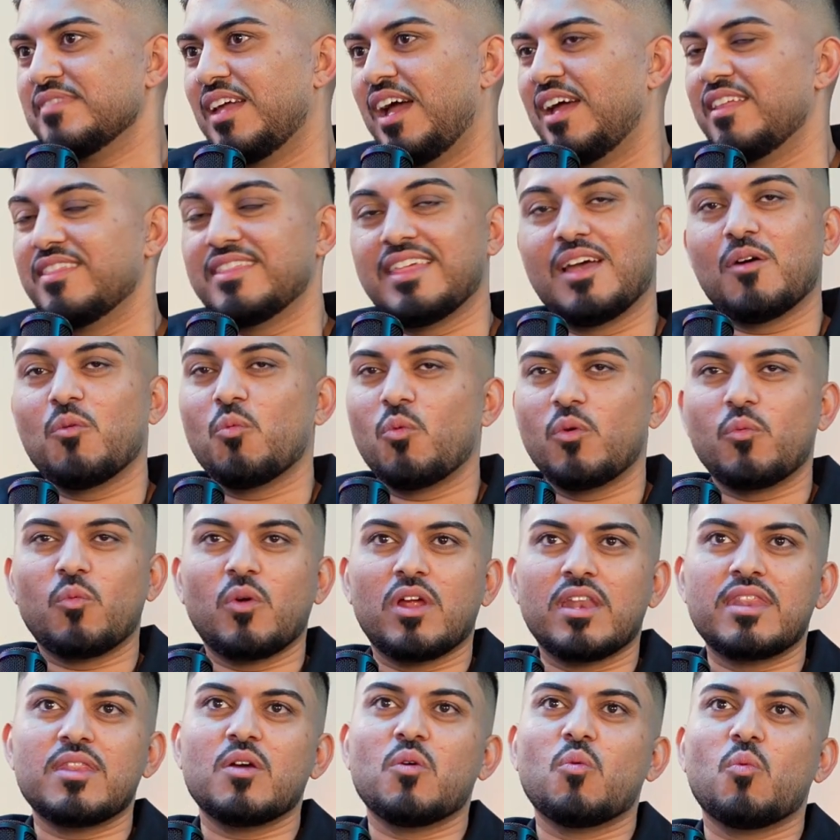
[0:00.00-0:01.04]
that
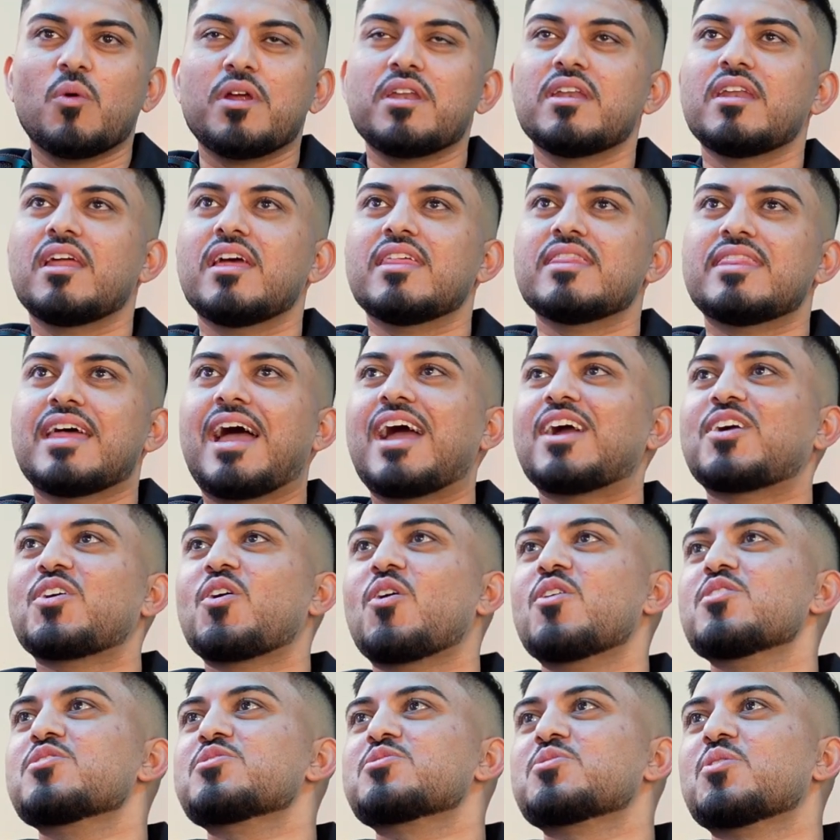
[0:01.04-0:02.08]
when that
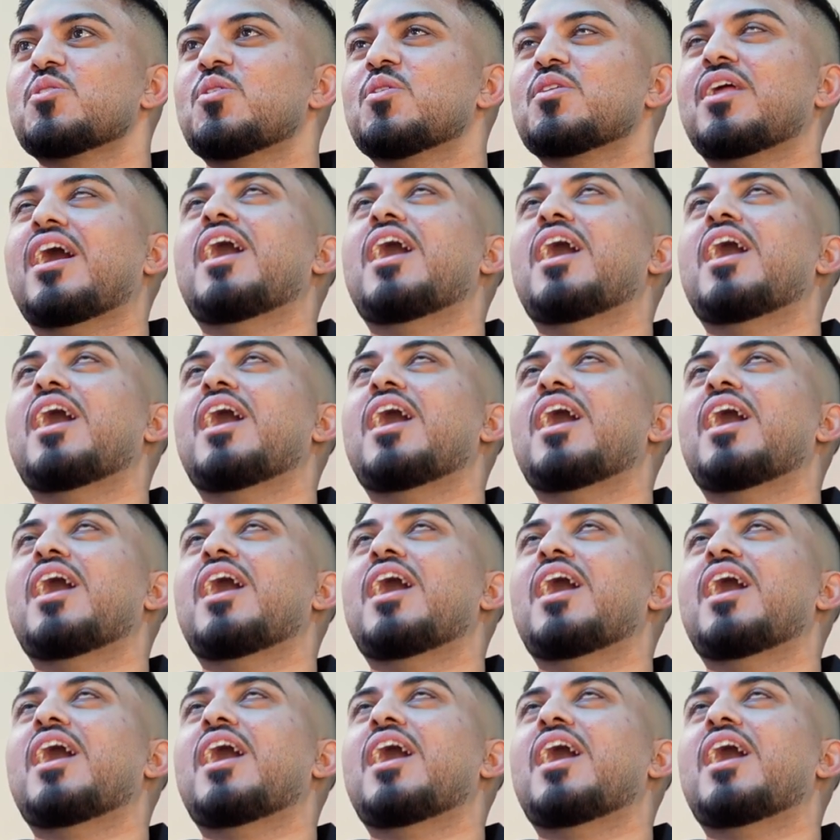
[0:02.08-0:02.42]
car sold,